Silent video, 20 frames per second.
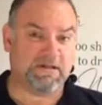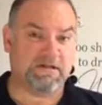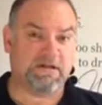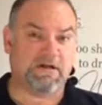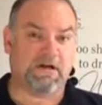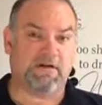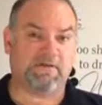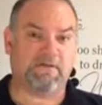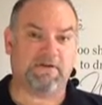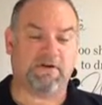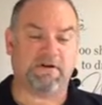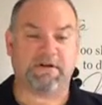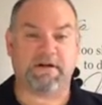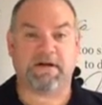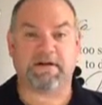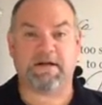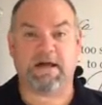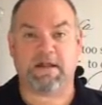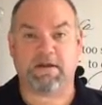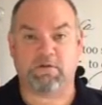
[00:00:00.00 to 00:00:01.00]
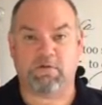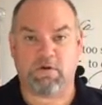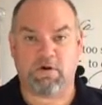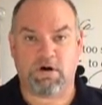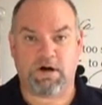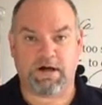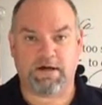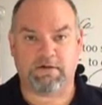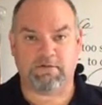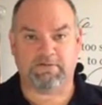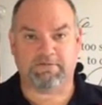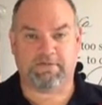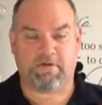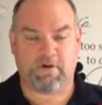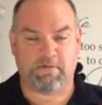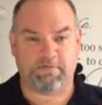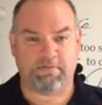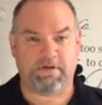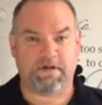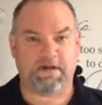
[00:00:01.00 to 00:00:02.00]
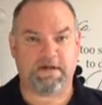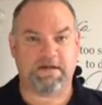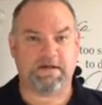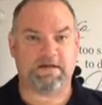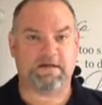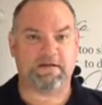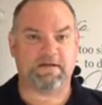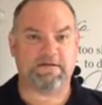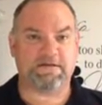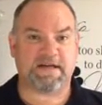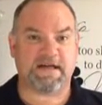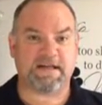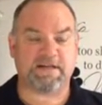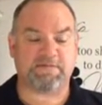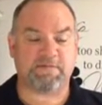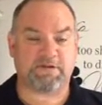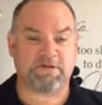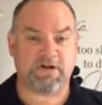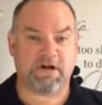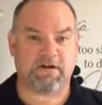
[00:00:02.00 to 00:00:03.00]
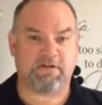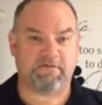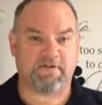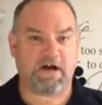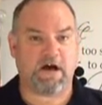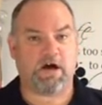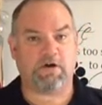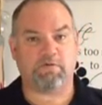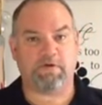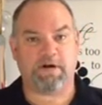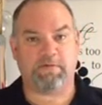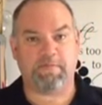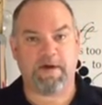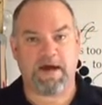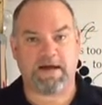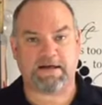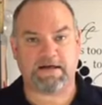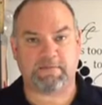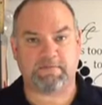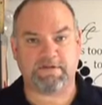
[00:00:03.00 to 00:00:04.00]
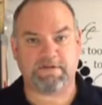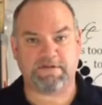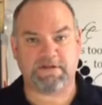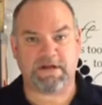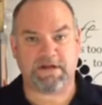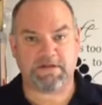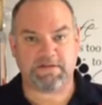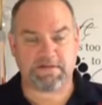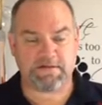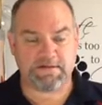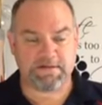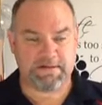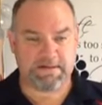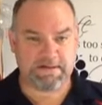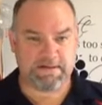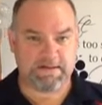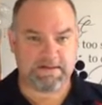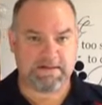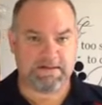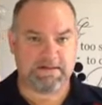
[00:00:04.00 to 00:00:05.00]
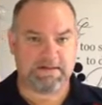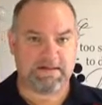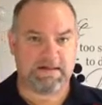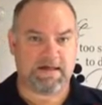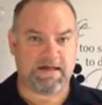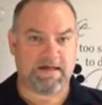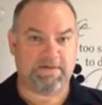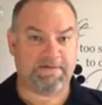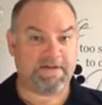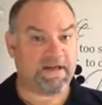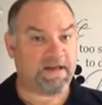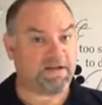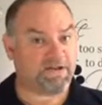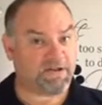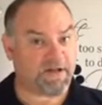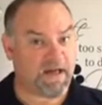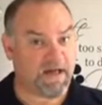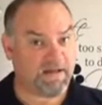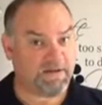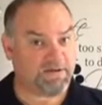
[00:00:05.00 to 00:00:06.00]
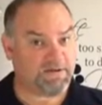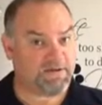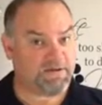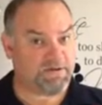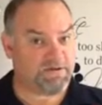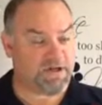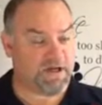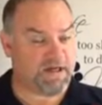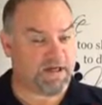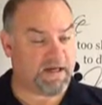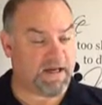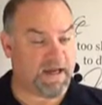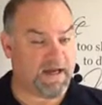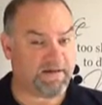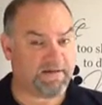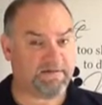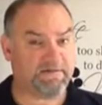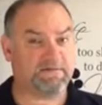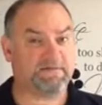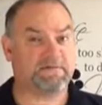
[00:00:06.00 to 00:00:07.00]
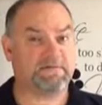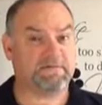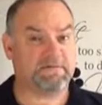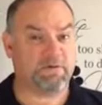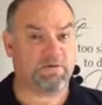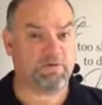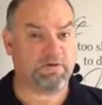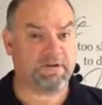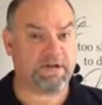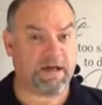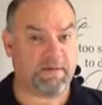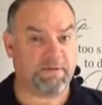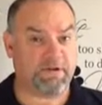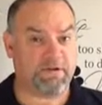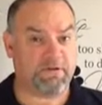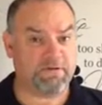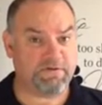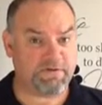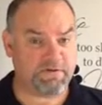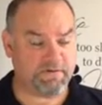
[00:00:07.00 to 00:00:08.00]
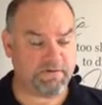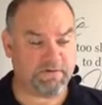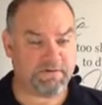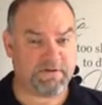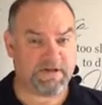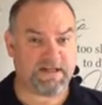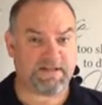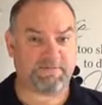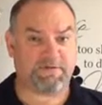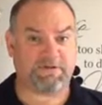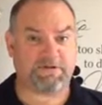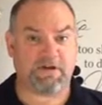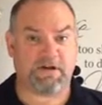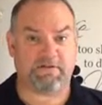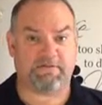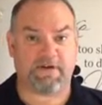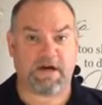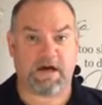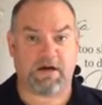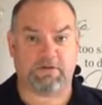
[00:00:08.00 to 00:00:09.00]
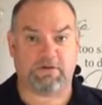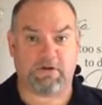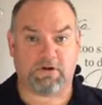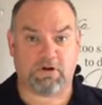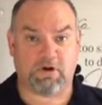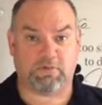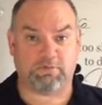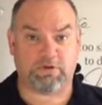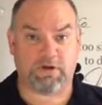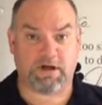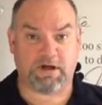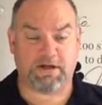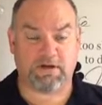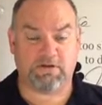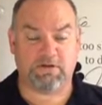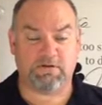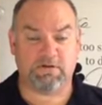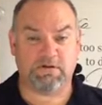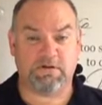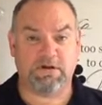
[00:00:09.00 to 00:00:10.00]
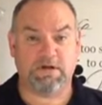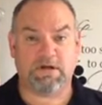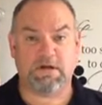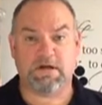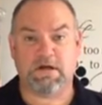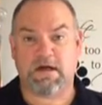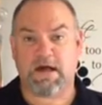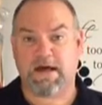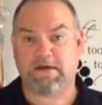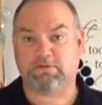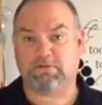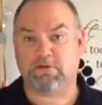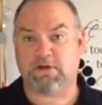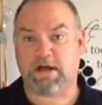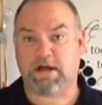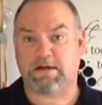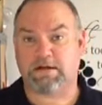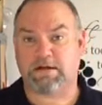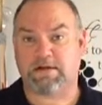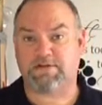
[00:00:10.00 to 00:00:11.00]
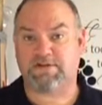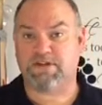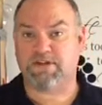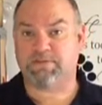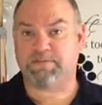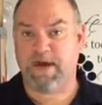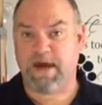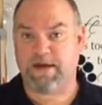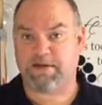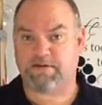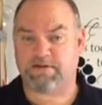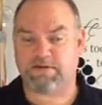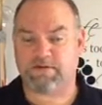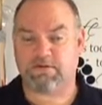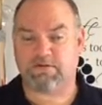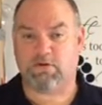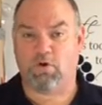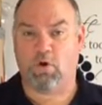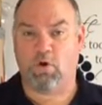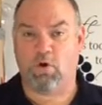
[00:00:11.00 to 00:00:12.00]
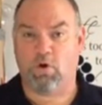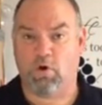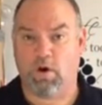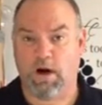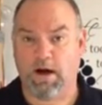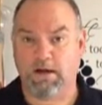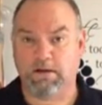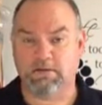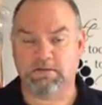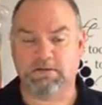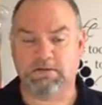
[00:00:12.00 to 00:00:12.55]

I've got another wine from the Taste McLaren Vale Red Pack number 6. If you get a chance, check it out. All the W's, tastemclarenvale.com.au, and look under six packs, or